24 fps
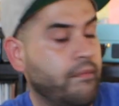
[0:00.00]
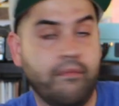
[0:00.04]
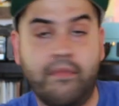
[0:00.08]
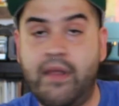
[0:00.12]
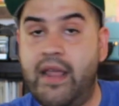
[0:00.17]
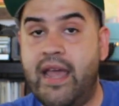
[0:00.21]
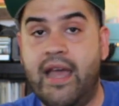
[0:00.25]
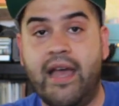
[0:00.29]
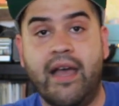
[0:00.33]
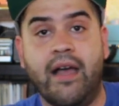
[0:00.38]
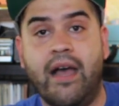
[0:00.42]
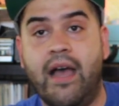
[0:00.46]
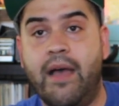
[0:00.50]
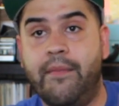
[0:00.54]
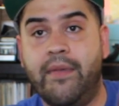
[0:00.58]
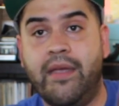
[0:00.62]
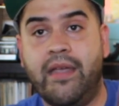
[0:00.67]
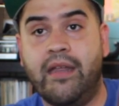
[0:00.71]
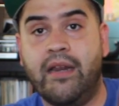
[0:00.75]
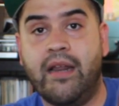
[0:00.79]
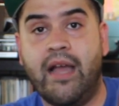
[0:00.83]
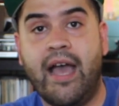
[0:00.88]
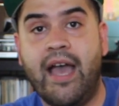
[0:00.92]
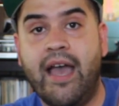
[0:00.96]
Yeah, I
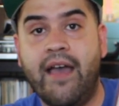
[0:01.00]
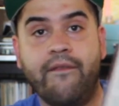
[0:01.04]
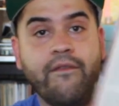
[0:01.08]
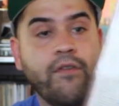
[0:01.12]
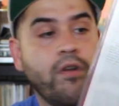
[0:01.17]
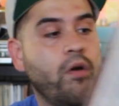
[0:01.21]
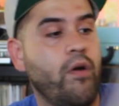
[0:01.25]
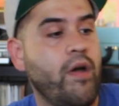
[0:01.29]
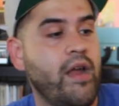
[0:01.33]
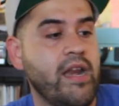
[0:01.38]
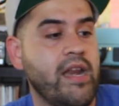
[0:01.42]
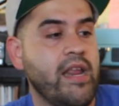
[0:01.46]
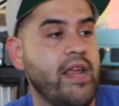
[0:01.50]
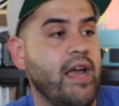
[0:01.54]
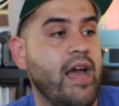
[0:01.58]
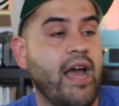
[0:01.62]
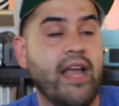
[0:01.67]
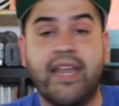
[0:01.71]
mean, I have no idea.